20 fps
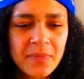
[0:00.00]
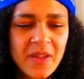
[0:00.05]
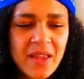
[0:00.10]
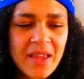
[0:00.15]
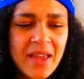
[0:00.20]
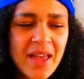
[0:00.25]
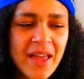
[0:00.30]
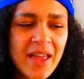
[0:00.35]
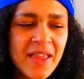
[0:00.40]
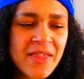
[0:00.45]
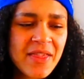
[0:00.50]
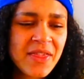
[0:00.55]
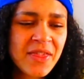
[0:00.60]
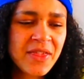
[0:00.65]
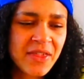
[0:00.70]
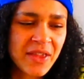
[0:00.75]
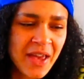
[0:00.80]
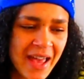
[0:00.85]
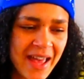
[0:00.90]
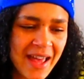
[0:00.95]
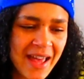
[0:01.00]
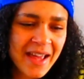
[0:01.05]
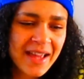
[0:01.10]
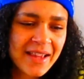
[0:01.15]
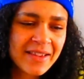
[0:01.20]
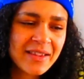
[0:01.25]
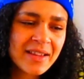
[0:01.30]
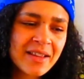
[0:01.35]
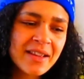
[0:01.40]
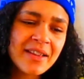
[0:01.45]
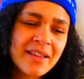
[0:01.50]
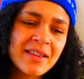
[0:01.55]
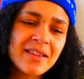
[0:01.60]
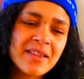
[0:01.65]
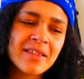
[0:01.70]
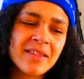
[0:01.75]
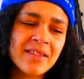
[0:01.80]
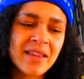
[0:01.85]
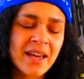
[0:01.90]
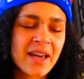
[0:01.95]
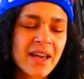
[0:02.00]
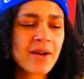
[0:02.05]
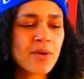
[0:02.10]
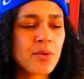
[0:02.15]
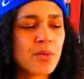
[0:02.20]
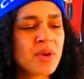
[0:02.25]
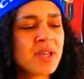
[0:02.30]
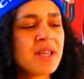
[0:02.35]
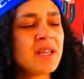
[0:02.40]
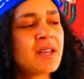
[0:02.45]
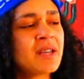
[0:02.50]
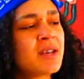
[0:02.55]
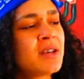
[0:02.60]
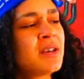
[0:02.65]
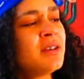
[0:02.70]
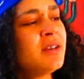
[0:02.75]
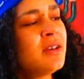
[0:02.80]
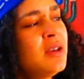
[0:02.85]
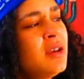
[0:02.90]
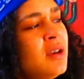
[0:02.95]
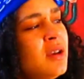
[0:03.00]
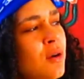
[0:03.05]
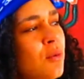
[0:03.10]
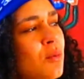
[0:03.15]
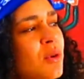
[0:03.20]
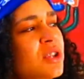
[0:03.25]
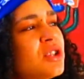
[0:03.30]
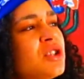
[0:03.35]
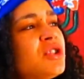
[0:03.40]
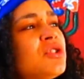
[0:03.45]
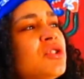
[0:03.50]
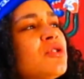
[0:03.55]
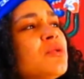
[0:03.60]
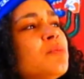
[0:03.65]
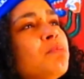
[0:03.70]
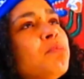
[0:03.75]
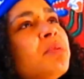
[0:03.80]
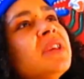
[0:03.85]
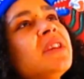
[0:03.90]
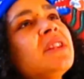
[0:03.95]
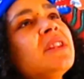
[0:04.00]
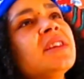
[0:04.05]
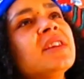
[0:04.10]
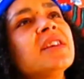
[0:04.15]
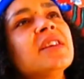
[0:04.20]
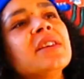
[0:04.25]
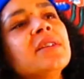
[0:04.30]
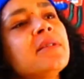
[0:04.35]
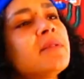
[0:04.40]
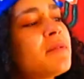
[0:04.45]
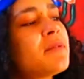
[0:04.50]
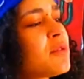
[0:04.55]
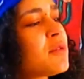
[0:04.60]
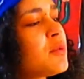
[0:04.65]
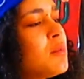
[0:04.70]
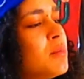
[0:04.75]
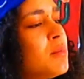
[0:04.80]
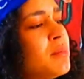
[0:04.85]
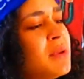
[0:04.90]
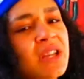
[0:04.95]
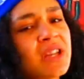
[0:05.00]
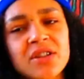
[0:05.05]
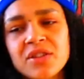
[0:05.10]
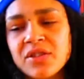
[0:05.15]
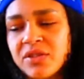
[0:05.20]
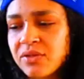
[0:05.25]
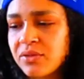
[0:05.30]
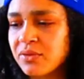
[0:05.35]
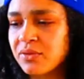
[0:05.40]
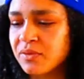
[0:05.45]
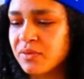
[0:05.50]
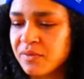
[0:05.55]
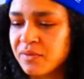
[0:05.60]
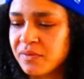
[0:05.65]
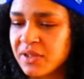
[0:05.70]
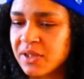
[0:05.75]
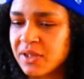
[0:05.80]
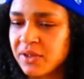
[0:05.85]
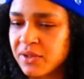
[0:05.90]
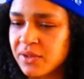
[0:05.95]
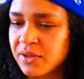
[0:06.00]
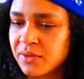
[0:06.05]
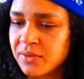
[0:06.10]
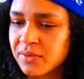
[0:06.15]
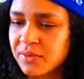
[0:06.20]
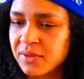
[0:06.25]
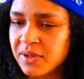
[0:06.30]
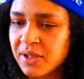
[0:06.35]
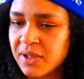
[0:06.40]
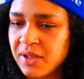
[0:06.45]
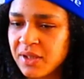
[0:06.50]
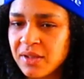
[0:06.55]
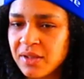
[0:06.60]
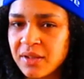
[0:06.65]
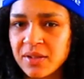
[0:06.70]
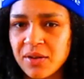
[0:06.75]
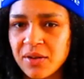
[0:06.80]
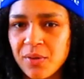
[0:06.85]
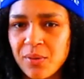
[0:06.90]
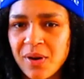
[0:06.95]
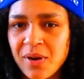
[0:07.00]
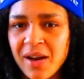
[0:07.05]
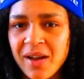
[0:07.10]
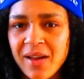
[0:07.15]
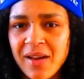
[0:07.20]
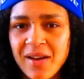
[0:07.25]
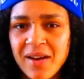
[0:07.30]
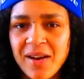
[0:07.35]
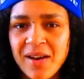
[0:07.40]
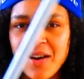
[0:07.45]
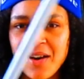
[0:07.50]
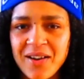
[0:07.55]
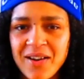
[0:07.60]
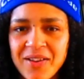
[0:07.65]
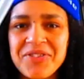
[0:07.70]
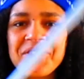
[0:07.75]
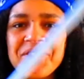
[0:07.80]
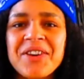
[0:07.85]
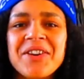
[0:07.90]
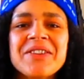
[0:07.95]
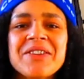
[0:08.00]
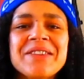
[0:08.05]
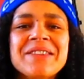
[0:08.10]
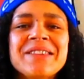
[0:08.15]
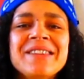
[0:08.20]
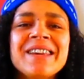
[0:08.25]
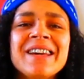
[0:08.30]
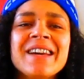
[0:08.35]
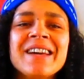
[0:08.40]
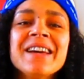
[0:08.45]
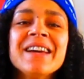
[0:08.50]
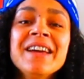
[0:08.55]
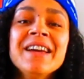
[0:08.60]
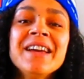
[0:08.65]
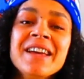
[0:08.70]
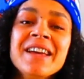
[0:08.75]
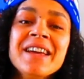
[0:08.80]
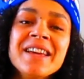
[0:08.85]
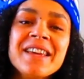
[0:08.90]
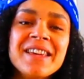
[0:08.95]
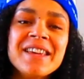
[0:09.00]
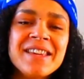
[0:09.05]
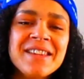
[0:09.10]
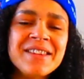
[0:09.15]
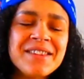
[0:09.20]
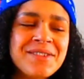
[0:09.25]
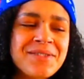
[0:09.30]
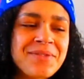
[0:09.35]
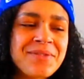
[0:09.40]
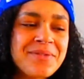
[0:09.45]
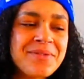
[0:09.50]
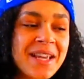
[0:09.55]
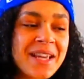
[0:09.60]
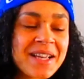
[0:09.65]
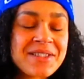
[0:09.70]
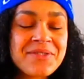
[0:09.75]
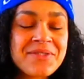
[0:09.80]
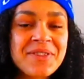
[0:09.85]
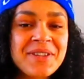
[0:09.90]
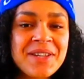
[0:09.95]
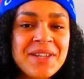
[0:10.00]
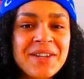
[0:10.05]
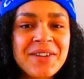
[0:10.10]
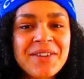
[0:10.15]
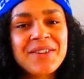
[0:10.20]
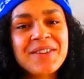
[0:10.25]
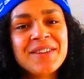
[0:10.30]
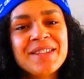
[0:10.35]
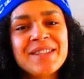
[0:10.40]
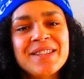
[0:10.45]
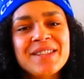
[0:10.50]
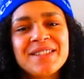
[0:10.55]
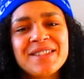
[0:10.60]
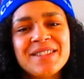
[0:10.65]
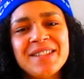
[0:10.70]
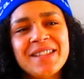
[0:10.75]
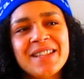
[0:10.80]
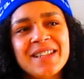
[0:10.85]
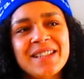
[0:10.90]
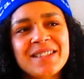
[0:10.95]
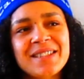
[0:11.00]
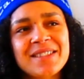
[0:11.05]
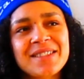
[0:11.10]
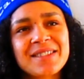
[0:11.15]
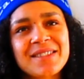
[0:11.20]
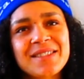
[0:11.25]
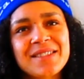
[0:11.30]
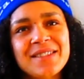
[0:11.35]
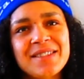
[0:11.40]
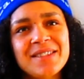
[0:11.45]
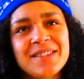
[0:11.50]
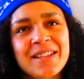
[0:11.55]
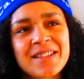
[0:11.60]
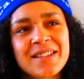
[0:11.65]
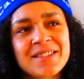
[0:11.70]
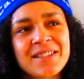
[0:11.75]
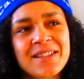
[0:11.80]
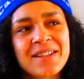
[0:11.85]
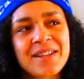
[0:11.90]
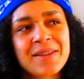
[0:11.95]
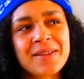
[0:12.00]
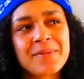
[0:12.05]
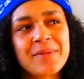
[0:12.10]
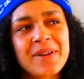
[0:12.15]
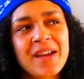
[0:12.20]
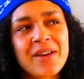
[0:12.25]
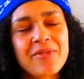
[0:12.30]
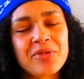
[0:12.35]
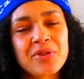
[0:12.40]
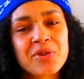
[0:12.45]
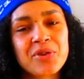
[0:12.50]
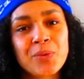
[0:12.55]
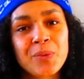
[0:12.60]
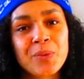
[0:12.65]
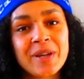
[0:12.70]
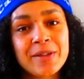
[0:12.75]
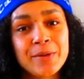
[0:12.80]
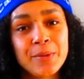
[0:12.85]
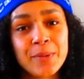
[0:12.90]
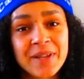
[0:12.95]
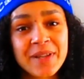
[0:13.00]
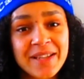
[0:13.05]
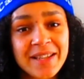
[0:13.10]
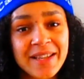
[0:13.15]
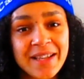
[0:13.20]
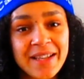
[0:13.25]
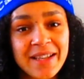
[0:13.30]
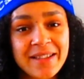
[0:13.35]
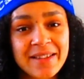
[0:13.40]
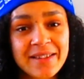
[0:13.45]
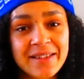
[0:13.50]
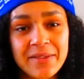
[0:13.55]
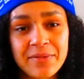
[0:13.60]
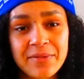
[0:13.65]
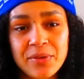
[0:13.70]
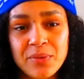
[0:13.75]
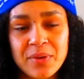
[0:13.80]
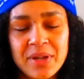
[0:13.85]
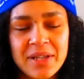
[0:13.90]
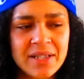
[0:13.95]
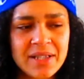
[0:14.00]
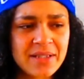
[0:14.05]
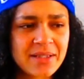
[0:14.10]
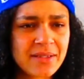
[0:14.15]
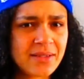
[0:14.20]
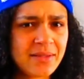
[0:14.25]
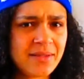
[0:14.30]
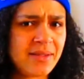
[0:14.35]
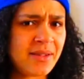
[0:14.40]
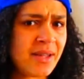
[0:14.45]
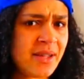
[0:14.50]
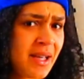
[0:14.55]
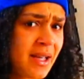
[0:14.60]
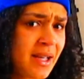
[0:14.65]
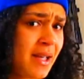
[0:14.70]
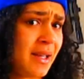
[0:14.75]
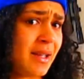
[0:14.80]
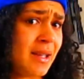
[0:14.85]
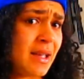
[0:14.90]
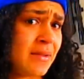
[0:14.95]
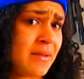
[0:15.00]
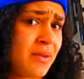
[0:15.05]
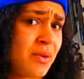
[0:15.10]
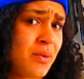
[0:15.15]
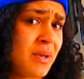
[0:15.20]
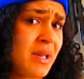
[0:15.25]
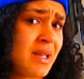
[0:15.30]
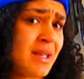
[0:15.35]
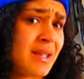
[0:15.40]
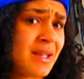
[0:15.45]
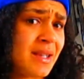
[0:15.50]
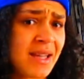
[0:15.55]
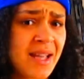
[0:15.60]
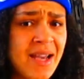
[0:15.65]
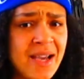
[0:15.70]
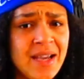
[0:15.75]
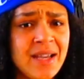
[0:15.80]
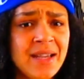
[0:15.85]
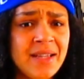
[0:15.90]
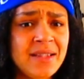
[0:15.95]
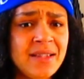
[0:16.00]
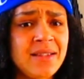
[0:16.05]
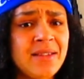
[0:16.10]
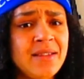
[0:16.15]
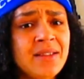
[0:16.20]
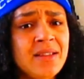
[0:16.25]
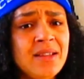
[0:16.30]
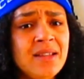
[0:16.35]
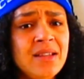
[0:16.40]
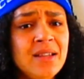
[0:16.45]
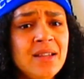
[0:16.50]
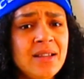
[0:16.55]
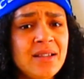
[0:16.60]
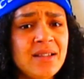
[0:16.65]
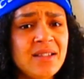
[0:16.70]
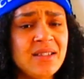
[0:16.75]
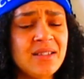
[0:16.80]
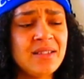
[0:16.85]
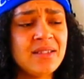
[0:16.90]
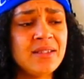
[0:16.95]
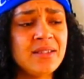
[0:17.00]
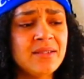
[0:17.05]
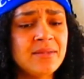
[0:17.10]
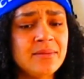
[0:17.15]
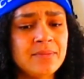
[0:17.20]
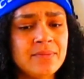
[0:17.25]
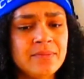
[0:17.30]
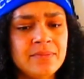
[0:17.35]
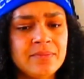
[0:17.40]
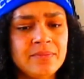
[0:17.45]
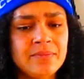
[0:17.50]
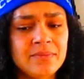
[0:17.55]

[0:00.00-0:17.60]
And then that week, what should be the informational video? You know what? I'll tell you that in the next video. See you guys next time. Have a great weekend. Have a great day. Have a great night. And